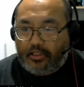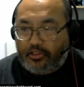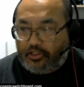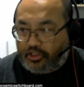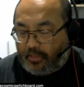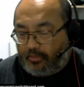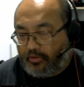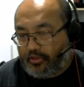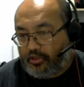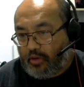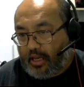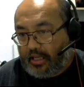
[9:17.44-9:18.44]
Some of
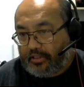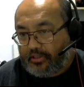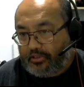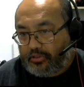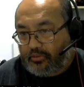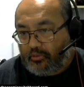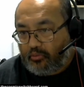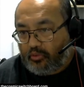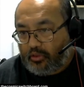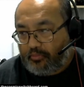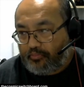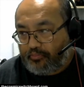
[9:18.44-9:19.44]
the dragons
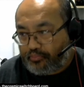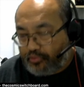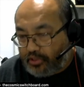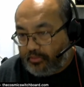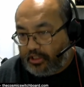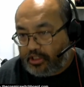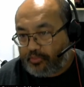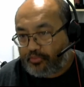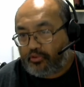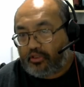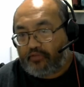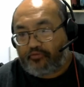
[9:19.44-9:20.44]
were pretty much
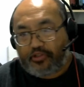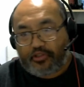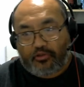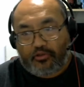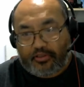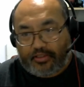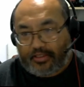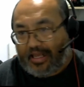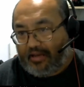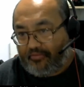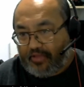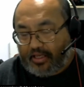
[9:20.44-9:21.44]
purely physical, didn't
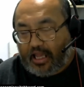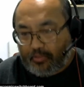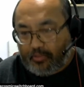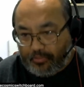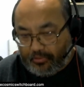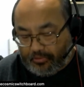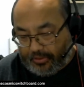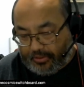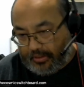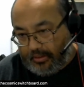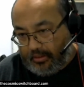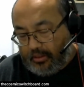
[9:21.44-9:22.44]
have that capability.